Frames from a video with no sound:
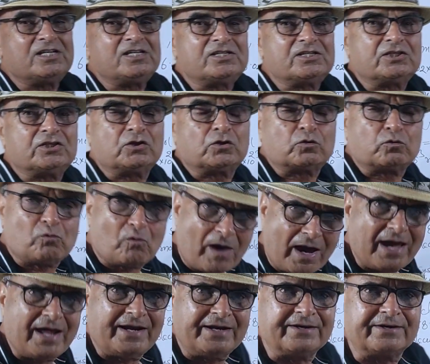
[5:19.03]
is
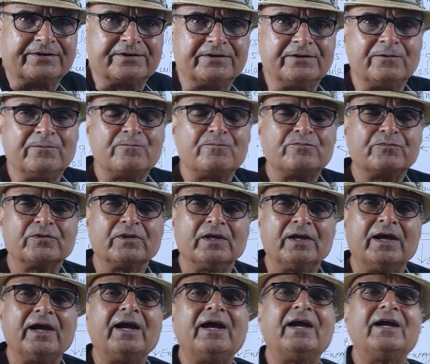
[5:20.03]
required,
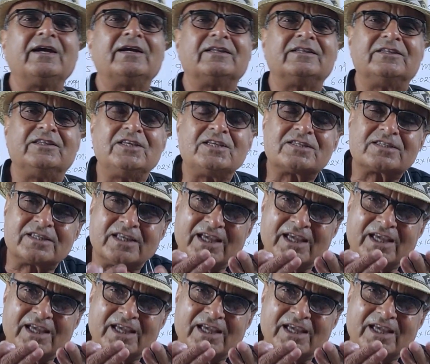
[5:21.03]
and this